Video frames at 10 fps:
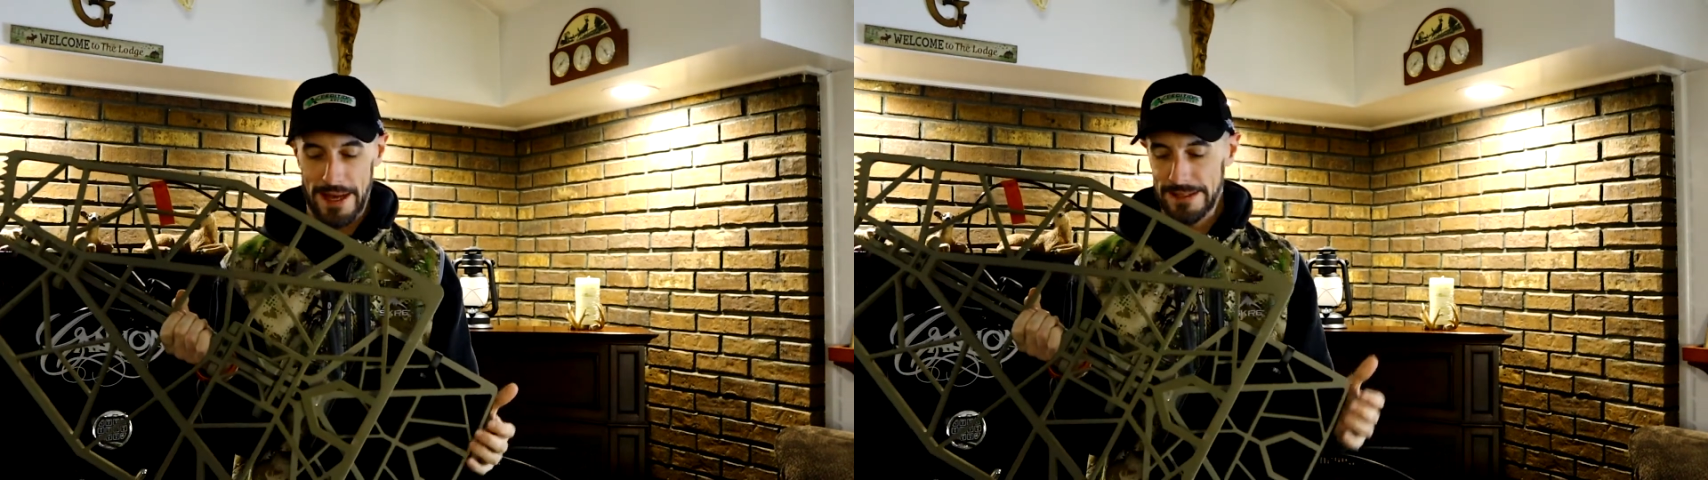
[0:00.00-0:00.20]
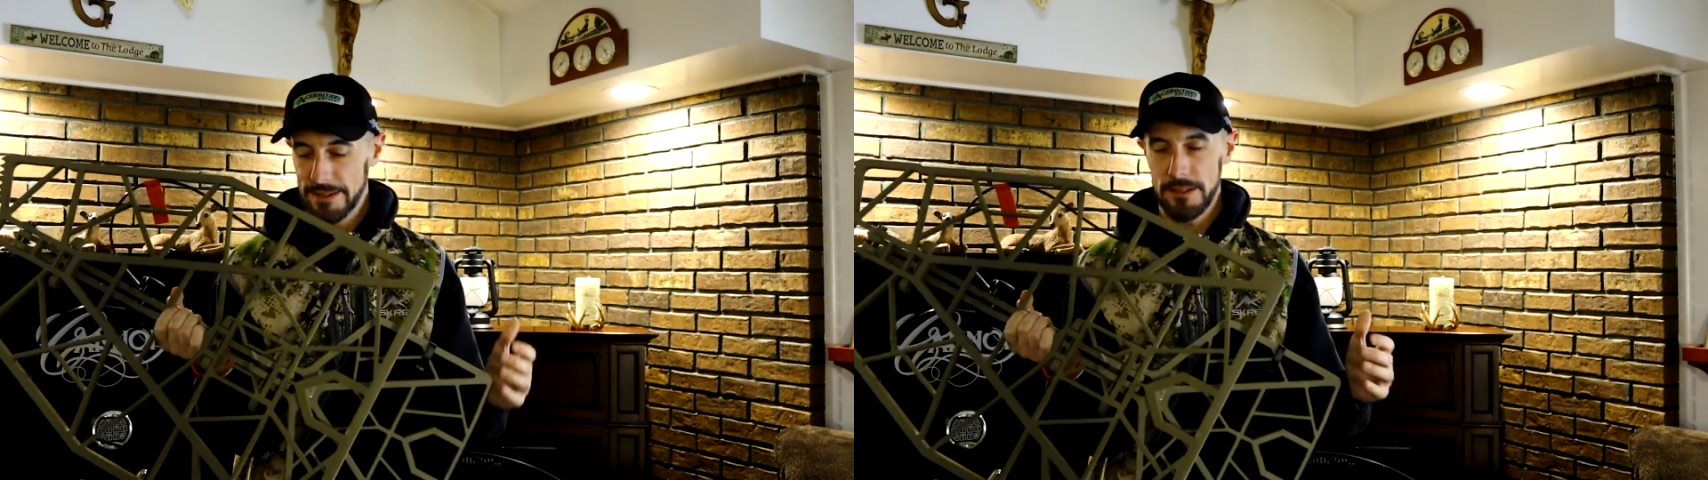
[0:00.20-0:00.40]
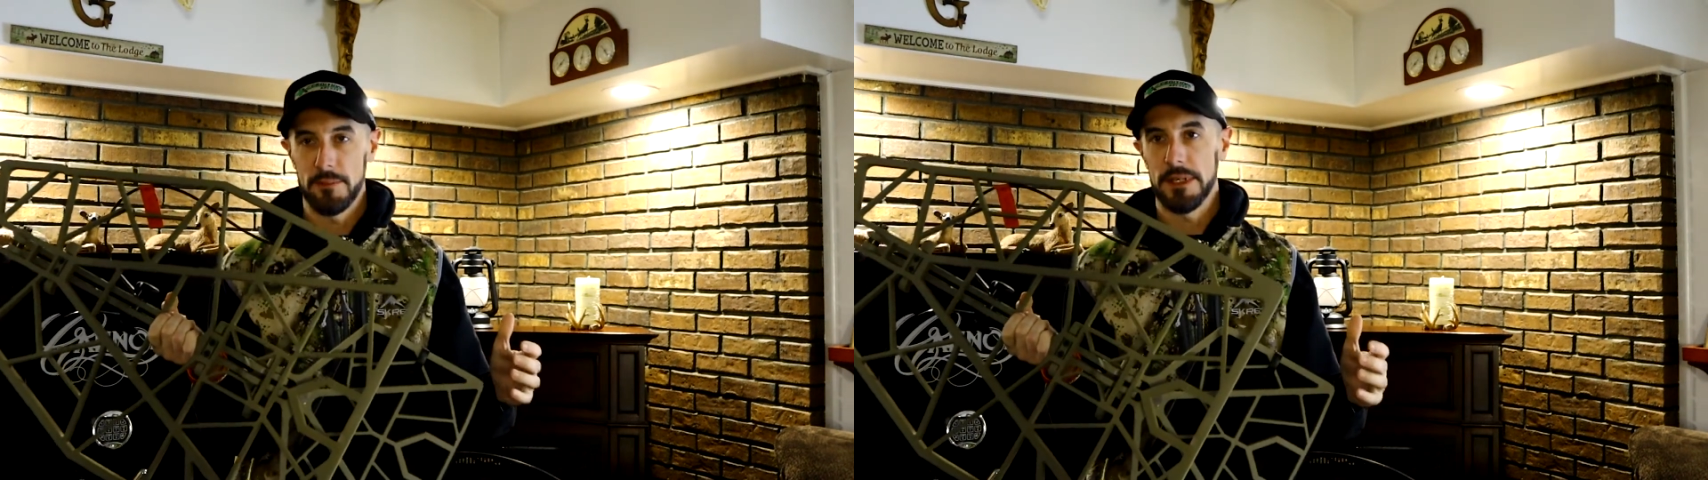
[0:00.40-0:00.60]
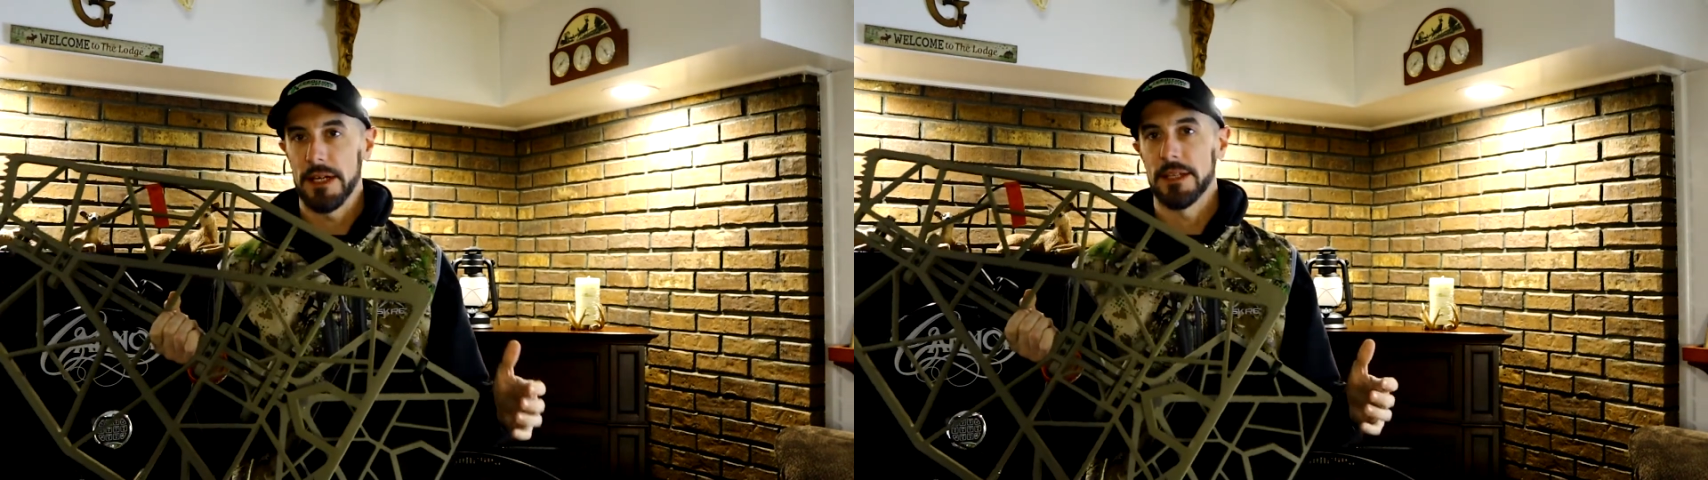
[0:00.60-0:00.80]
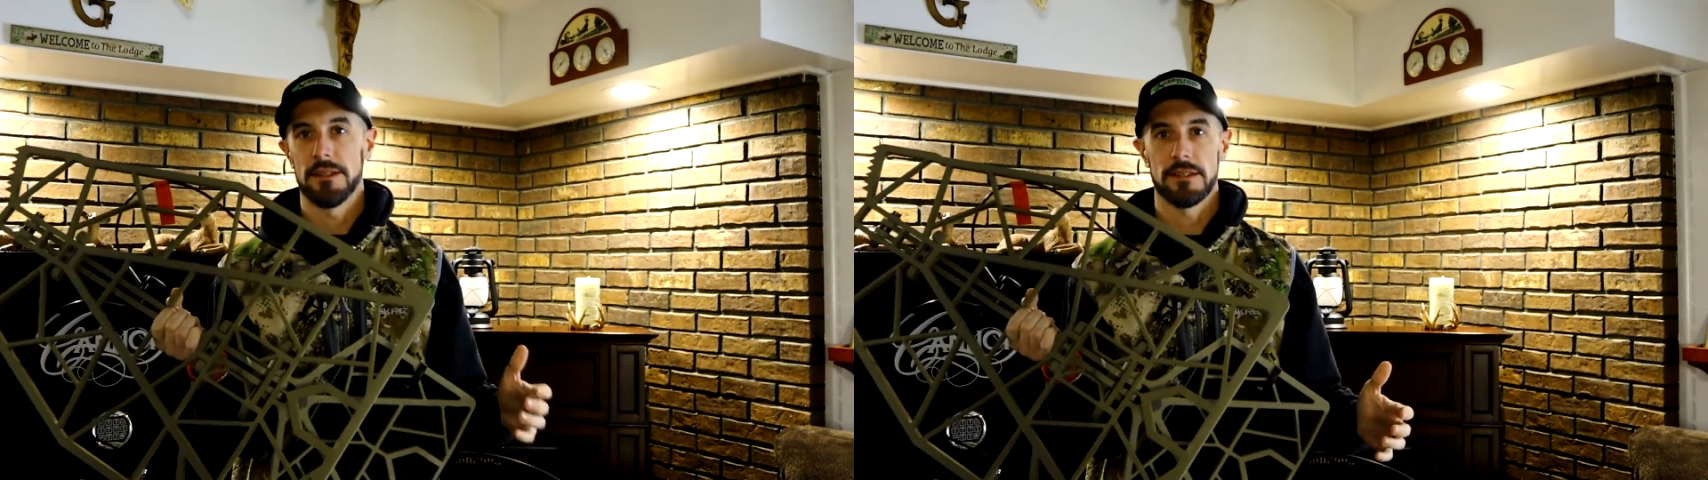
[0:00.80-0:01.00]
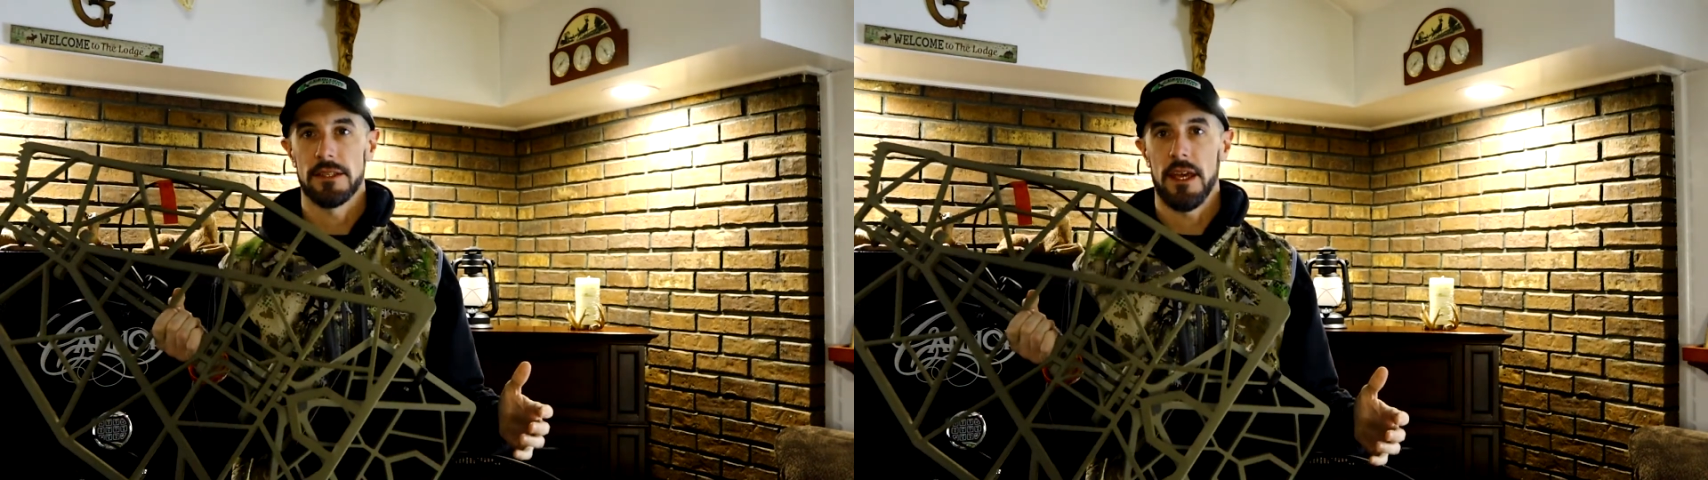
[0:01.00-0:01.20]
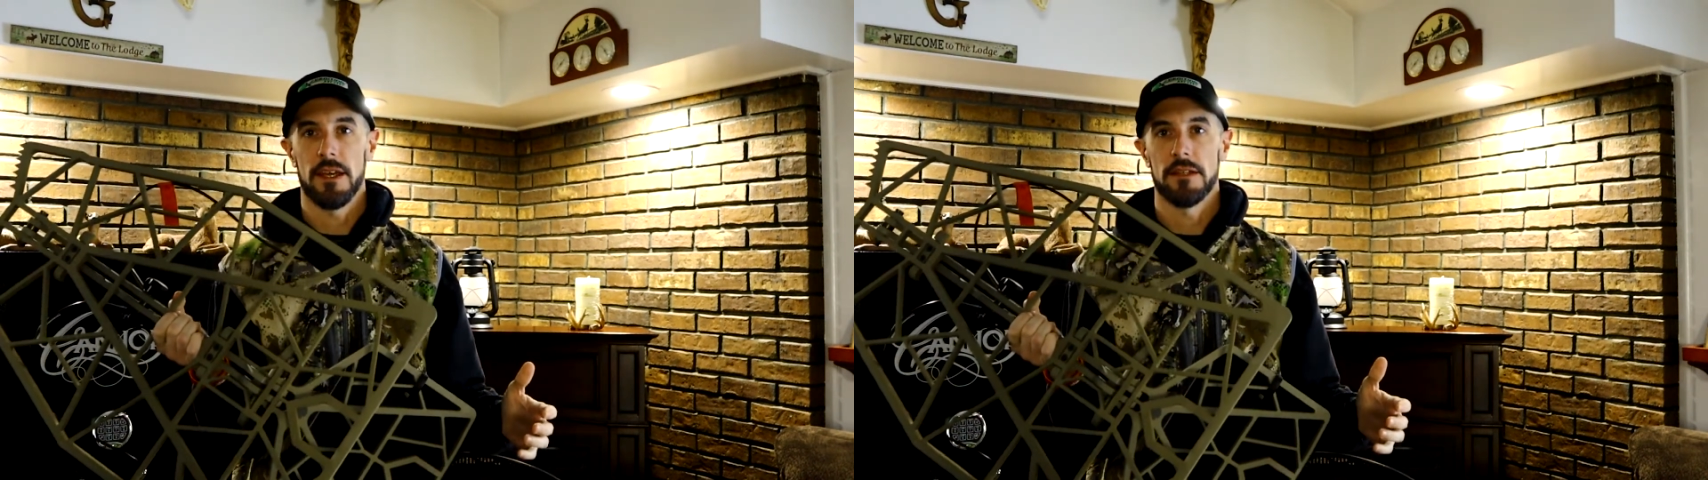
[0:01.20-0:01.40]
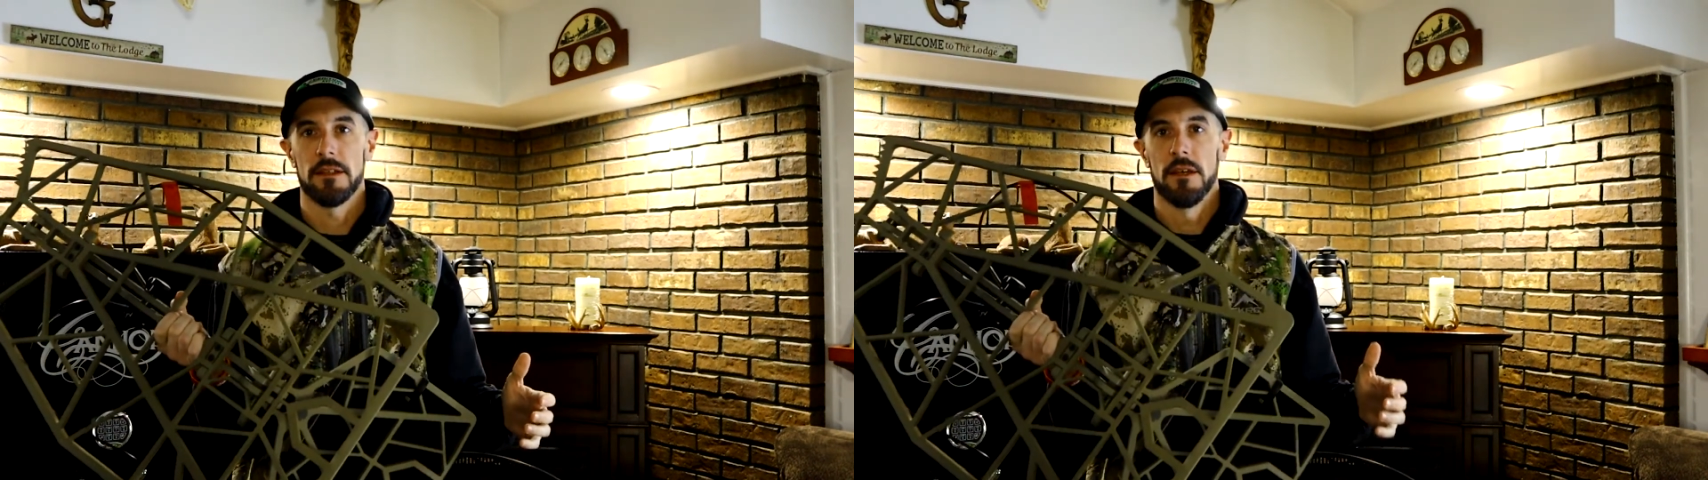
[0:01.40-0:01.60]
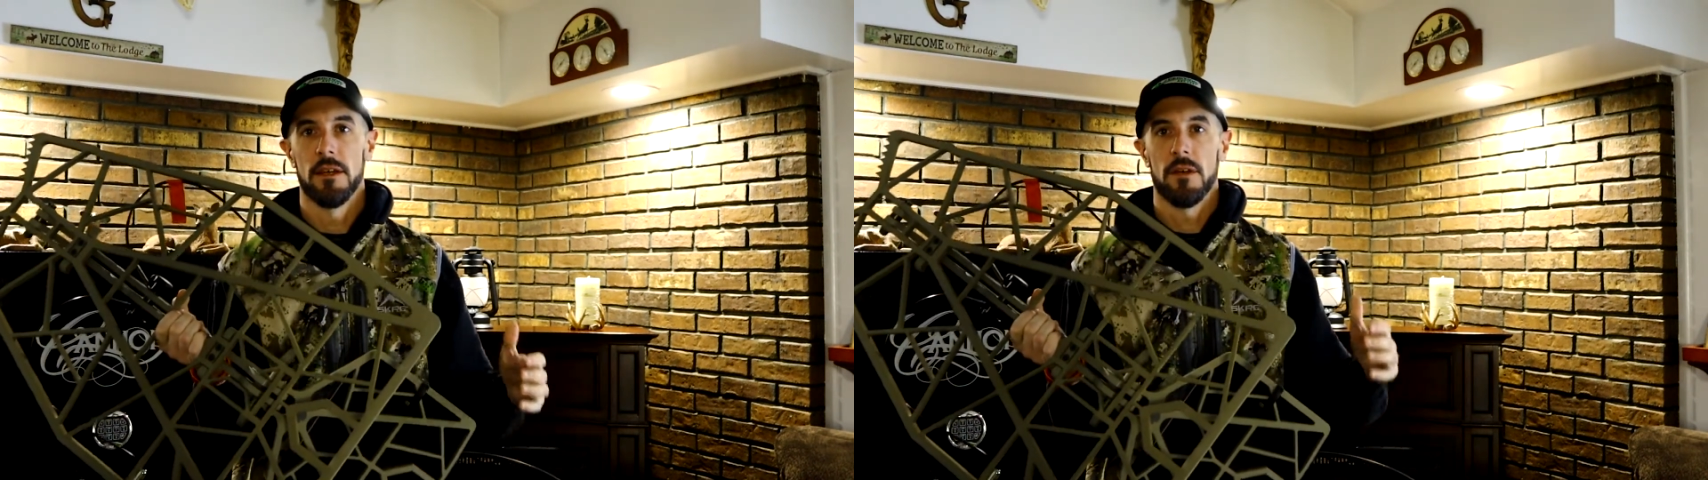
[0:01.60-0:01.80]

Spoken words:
idea behind this stand